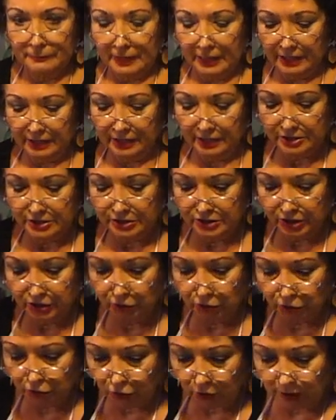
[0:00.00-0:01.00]
and
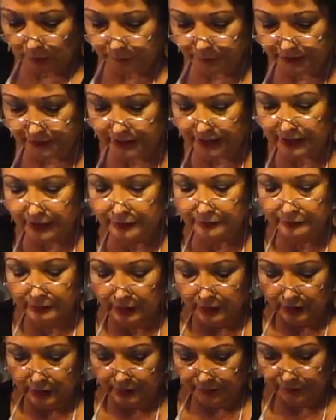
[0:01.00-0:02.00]
continue dropping it.
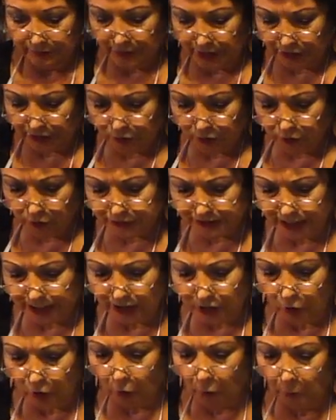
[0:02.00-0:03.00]
In fact, you could take
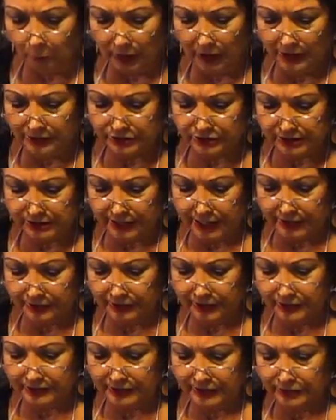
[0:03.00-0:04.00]
a whole bunch like
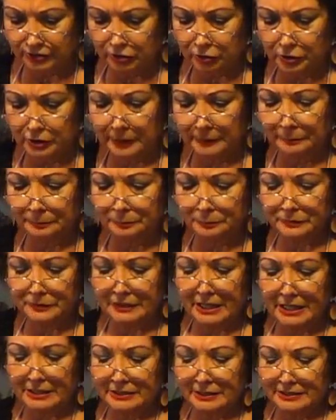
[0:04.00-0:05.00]
this and sort of
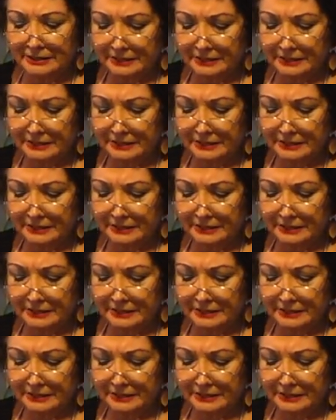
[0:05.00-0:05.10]
take the